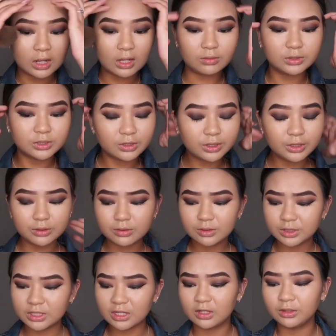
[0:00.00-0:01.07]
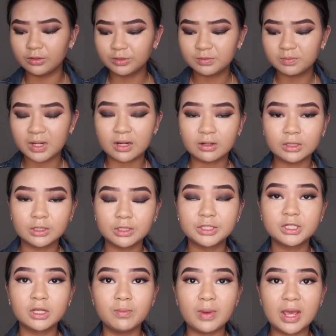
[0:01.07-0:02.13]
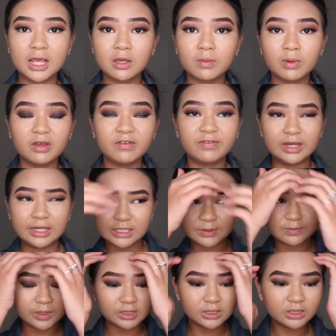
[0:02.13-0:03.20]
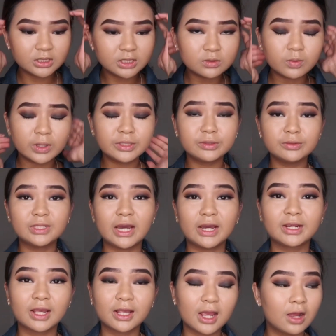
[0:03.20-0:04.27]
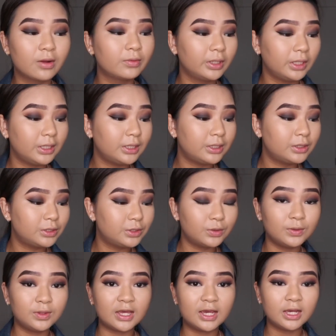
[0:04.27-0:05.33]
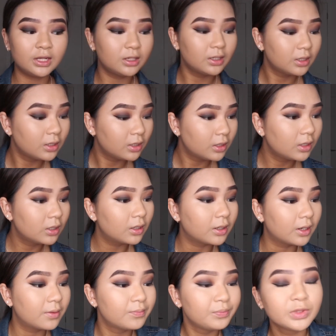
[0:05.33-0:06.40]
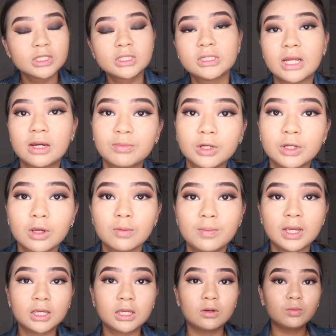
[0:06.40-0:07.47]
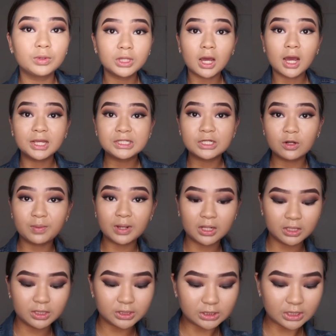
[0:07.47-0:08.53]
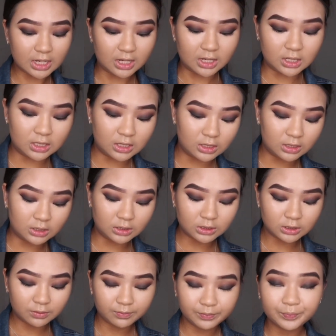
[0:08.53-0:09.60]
I was going to use that loose powder to bake my face, but since it's way too dark I can't really do that. Okay, so now I'm going to go back in with the eyeshadow palettes and